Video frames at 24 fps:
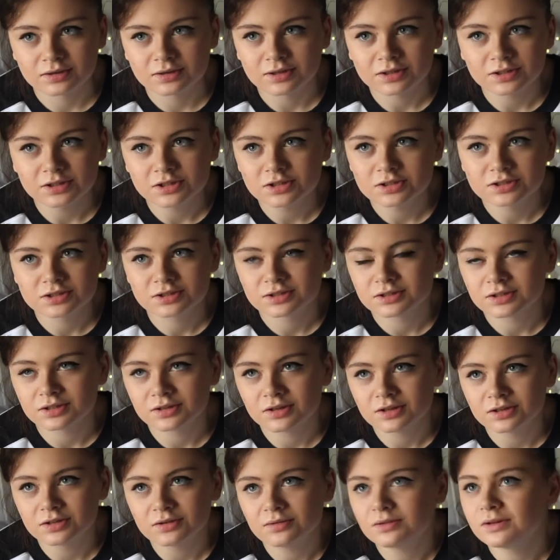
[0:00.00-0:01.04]

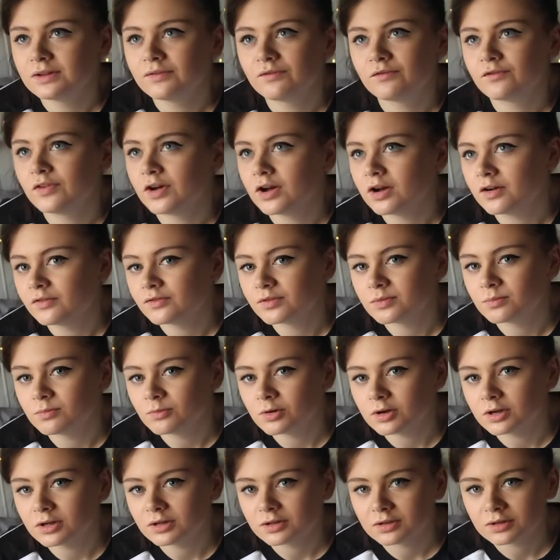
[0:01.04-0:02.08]
I don't live far from
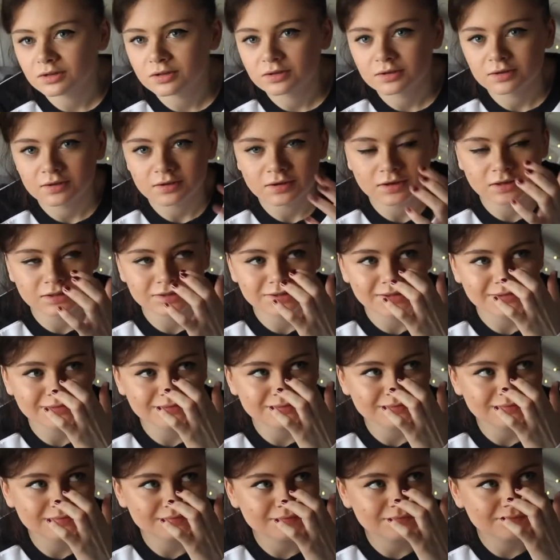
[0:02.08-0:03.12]
work. I
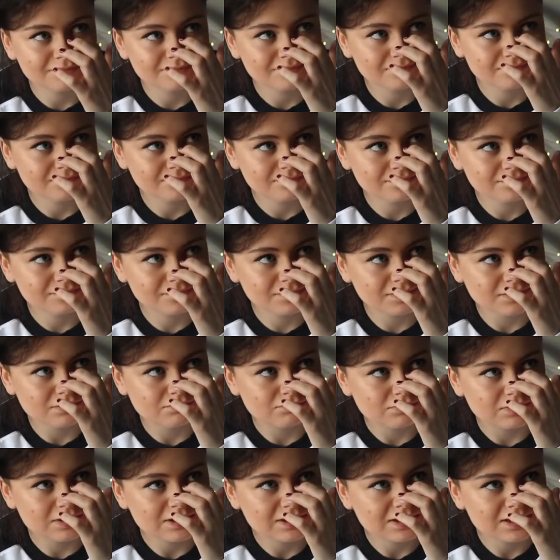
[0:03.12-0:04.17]
don't
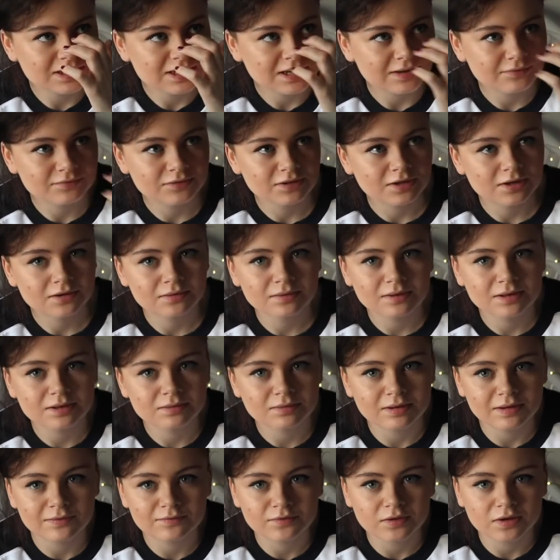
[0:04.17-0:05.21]
really have to go
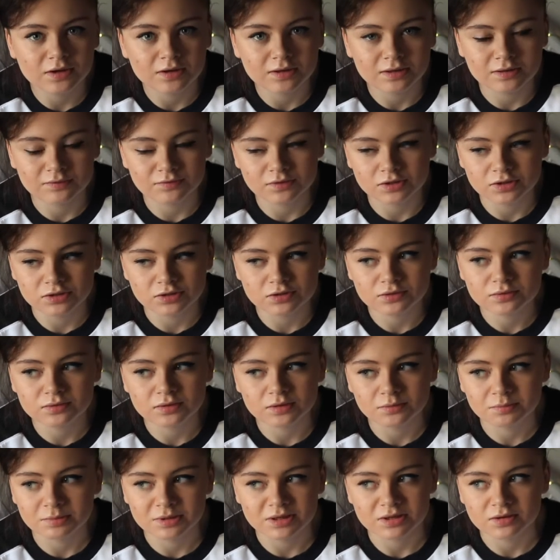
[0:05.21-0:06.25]
anywhere far. If I do,
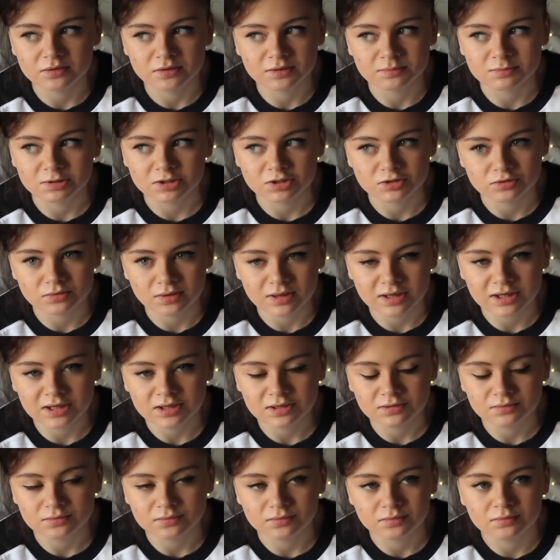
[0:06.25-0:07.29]
I'll be going by
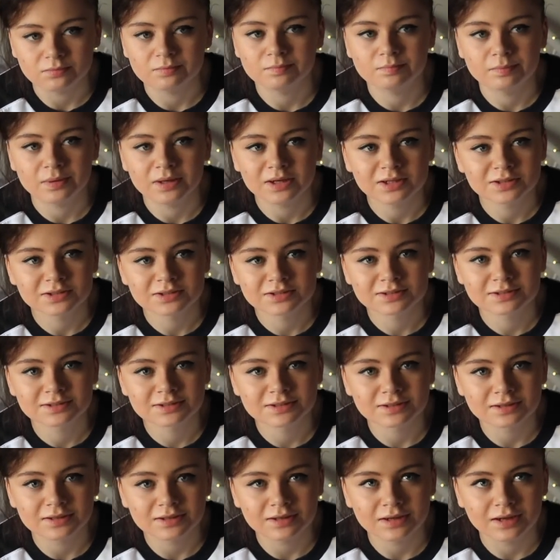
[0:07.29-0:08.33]
train or
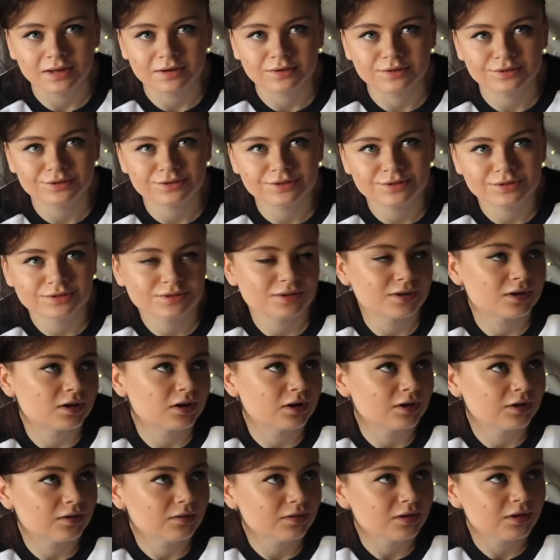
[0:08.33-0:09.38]
bus. And
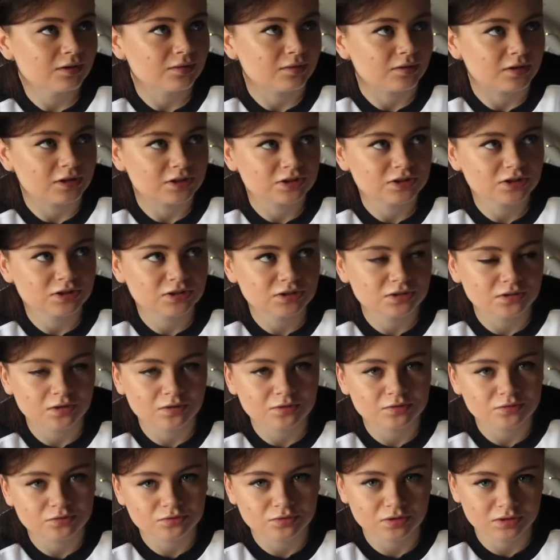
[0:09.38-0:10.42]
I don't know, I just
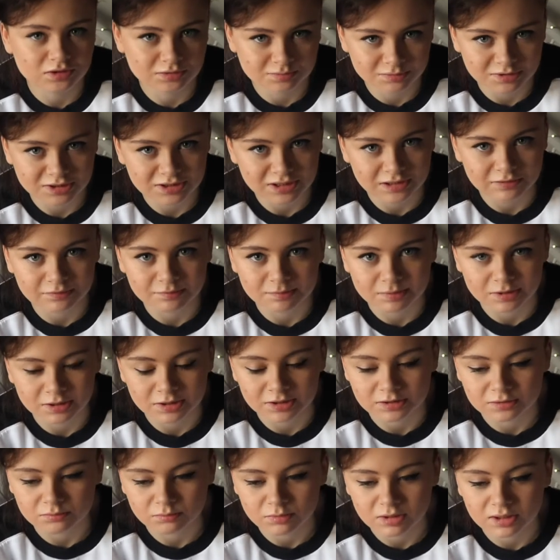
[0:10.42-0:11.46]
don't trust myself
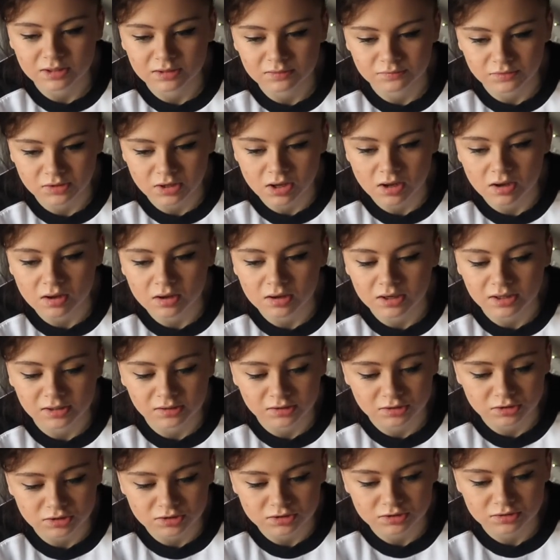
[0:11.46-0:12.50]
behind the wheel of a car, and
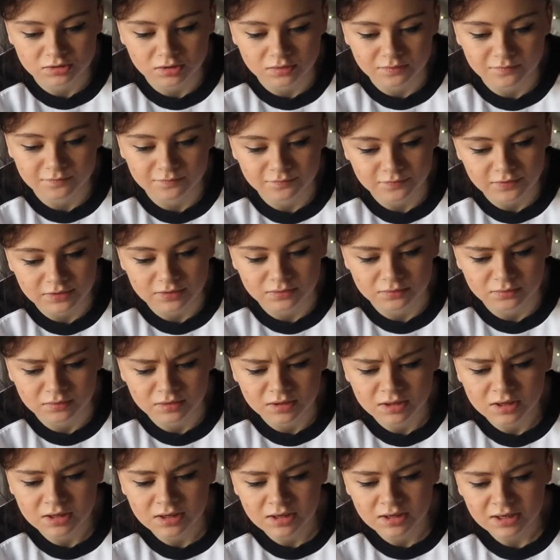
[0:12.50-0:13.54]
I just don't feel
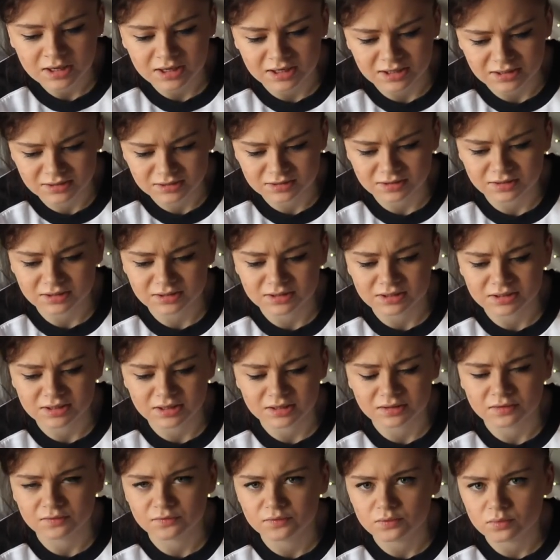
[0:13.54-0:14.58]
excited
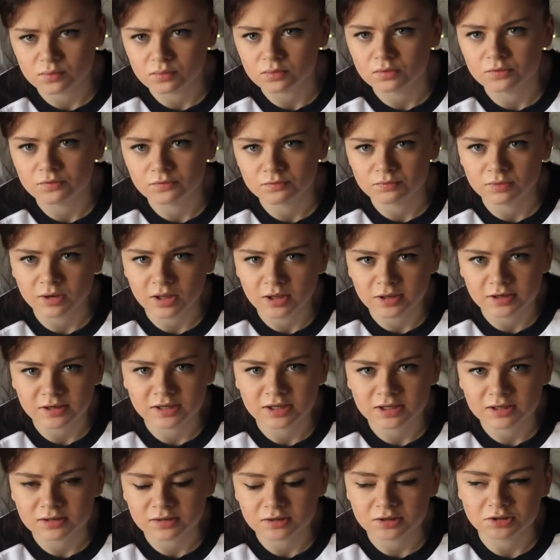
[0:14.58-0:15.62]
at the thought of
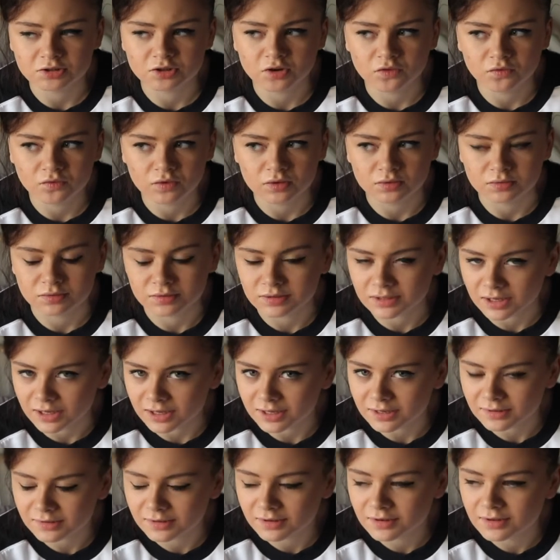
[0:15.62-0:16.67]
learning. I just feel
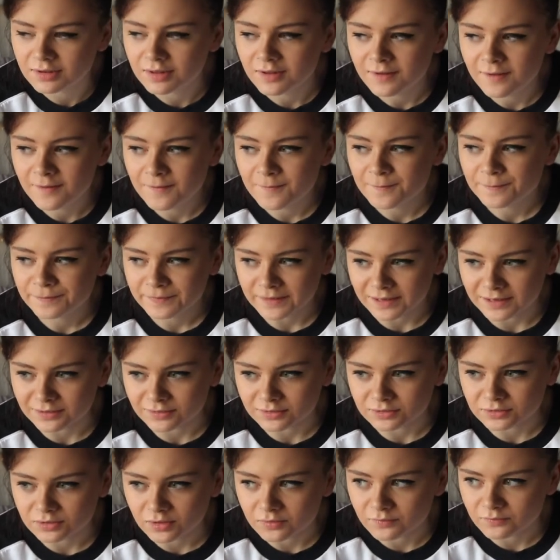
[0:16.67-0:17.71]
scared, and
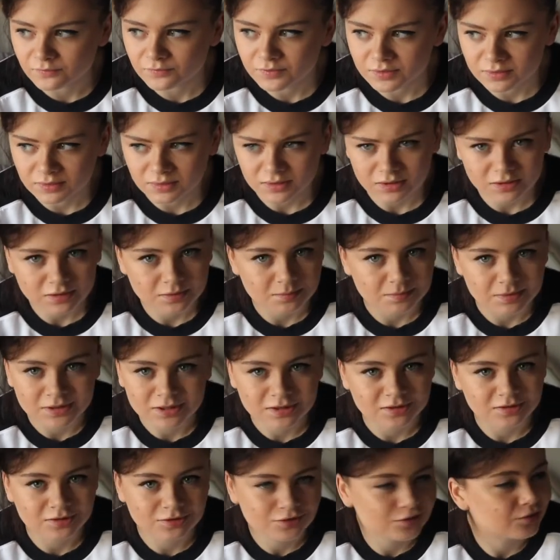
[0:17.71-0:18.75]
I don't feel like I'd
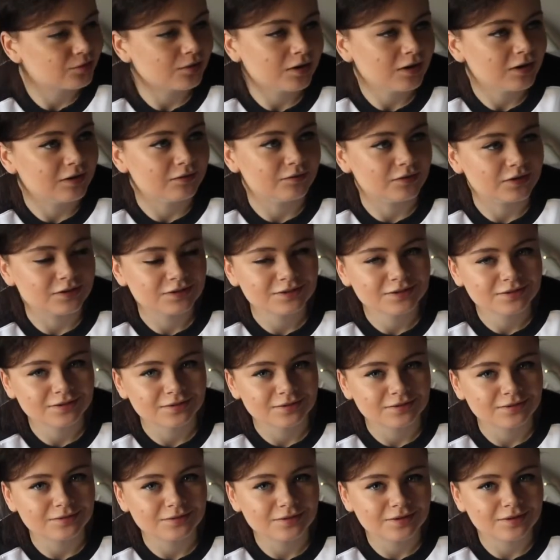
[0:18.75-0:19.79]
be a good driver,
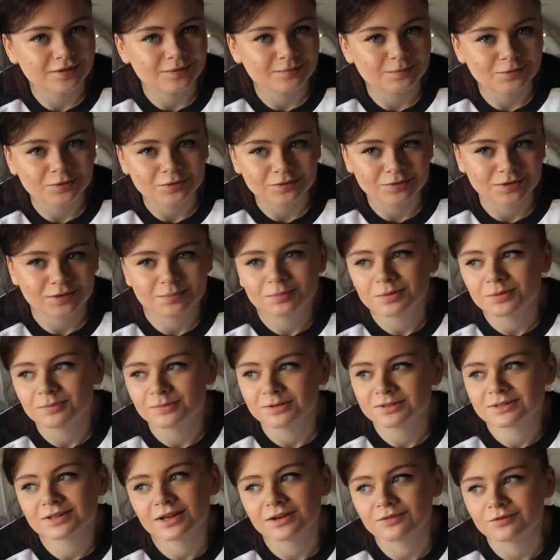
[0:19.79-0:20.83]
so I'm not going to put
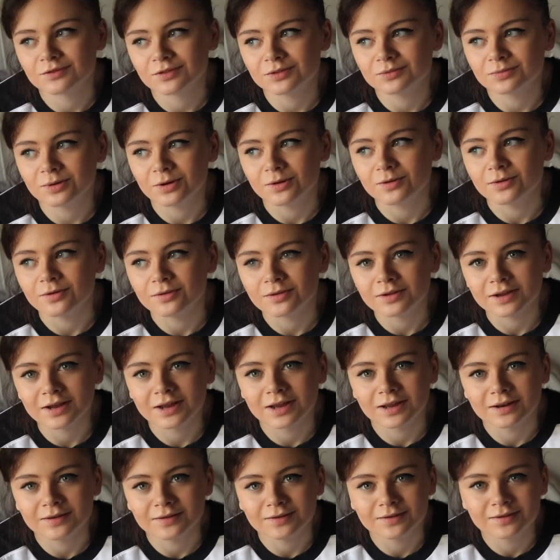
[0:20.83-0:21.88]
myself on the road,
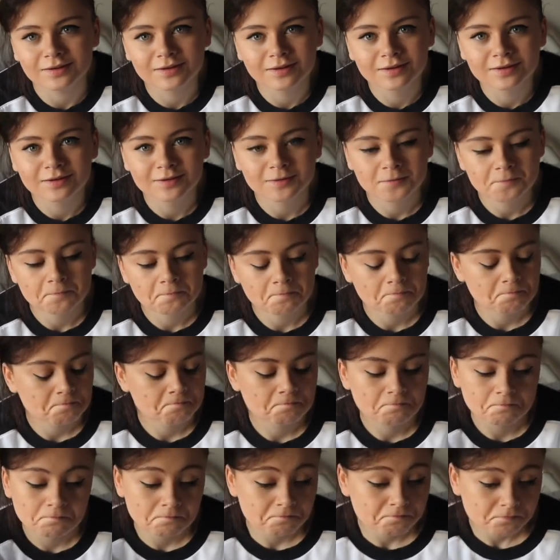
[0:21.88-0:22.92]
and
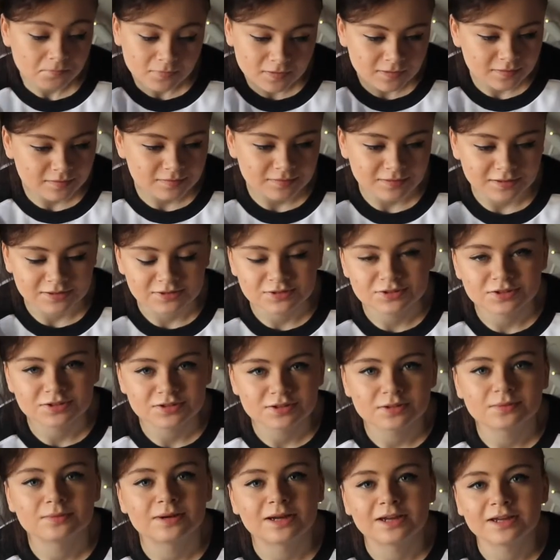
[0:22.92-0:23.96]
that's
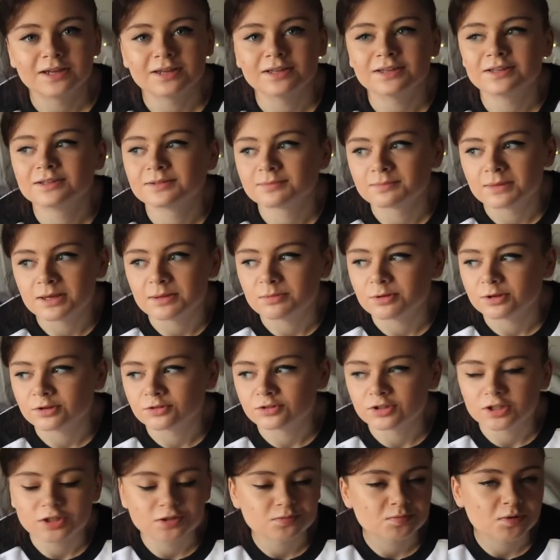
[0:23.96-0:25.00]
just the way it is. Maybe I'll
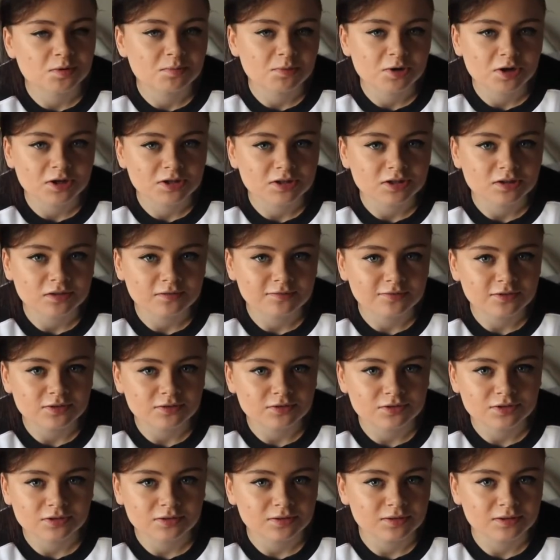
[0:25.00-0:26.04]
change my mind in the
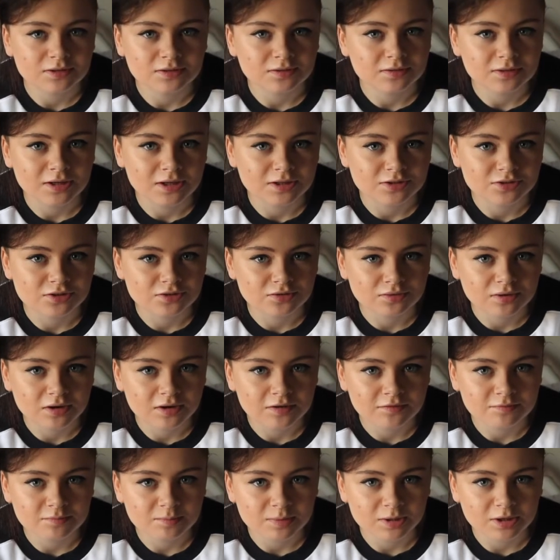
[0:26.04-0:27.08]
future and I'll learn to
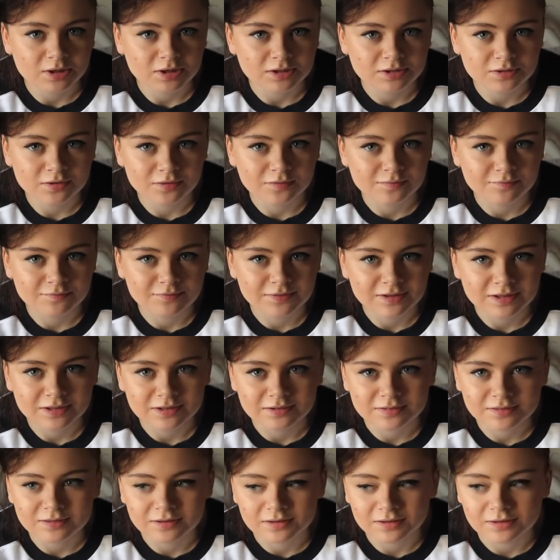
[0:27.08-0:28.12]
drive, but I don't
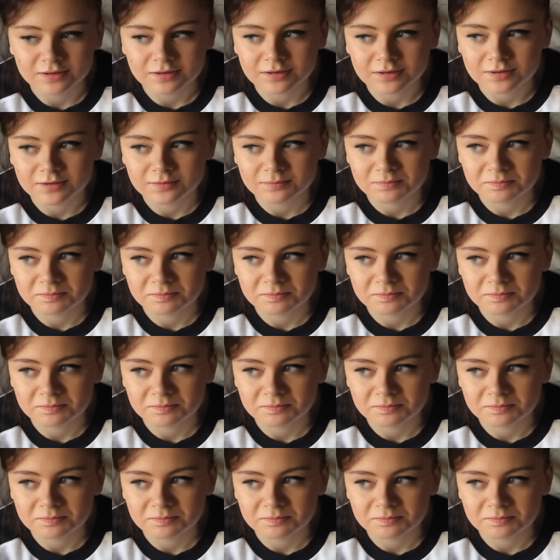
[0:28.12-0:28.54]
think that